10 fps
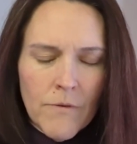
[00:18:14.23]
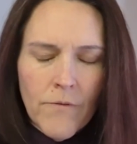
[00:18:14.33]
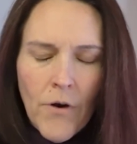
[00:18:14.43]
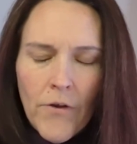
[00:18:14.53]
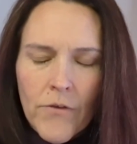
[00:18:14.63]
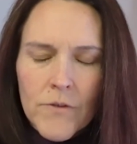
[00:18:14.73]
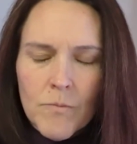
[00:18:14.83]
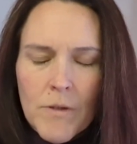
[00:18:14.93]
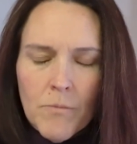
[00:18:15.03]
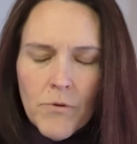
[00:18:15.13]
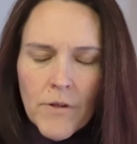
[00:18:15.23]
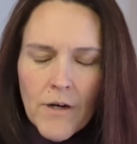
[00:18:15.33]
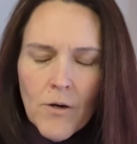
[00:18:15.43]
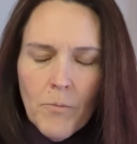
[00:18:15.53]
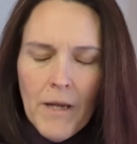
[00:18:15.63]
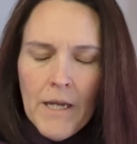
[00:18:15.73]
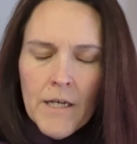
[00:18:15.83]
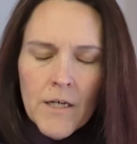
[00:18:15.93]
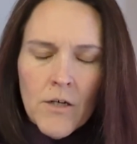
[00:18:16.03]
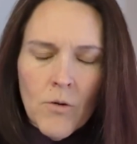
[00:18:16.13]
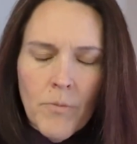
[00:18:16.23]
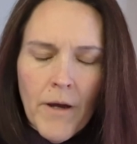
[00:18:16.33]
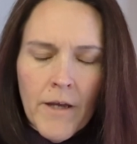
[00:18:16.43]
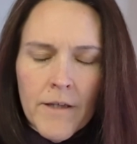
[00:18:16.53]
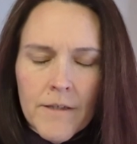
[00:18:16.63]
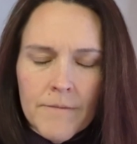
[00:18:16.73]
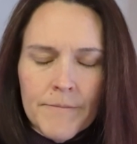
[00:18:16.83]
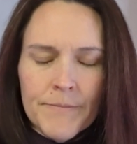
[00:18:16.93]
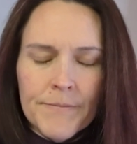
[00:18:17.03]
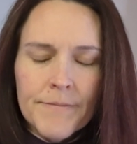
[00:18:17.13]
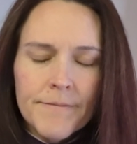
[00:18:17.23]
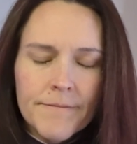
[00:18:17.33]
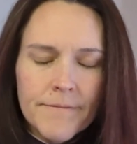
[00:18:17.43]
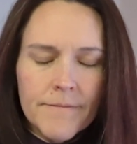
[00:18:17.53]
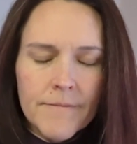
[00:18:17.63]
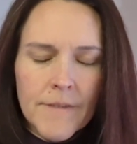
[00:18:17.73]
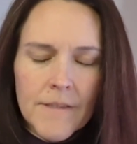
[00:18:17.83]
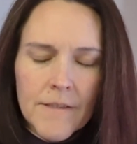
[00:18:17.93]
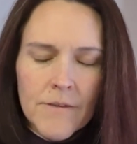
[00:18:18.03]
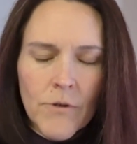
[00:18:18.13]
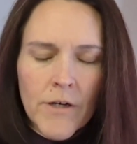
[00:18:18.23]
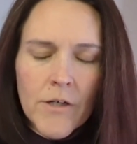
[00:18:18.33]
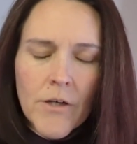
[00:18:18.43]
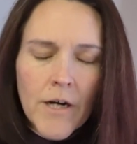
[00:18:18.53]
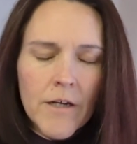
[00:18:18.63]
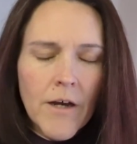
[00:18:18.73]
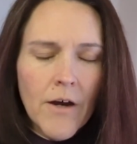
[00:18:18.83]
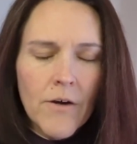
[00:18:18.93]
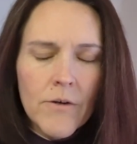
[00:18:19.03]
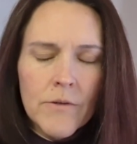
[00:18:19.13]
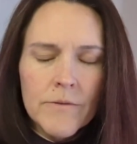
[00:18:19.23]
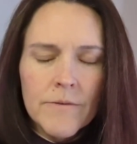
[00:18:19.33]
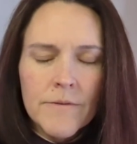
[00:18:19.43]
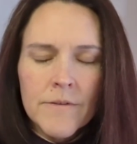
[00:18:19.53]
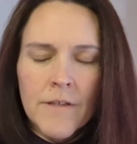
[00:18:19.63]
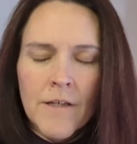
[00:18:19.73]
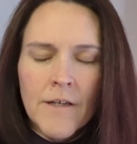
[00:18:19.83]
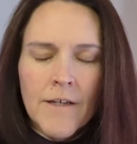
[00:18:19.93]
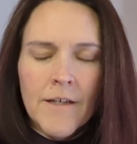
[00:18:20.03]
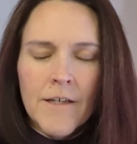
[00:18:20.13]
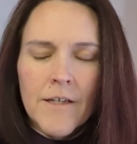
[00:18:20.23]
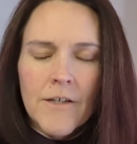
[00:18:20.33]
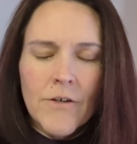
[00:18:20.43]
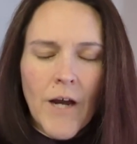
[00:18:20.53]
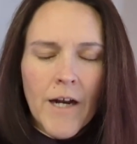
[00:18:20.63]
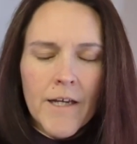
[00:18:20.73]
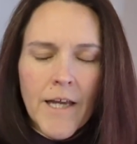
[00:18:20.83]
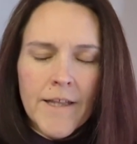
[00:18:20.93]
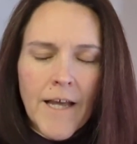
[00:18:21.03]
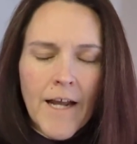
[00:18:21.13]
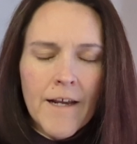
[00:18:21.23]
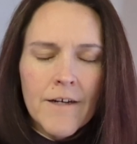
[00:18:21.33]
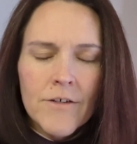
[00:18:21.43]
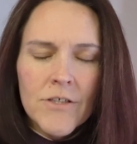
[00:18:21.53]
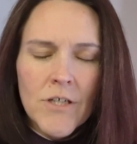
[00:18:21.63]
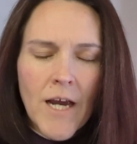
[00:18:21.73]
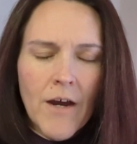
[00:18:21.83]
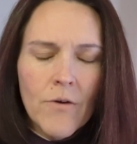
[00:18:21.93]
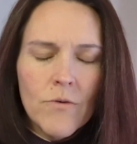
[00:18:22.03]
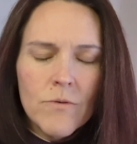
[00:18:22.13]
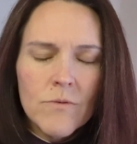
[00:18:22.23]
For all those people that are a pain in your butt, this is where you gotta go. You gotta get that energy out.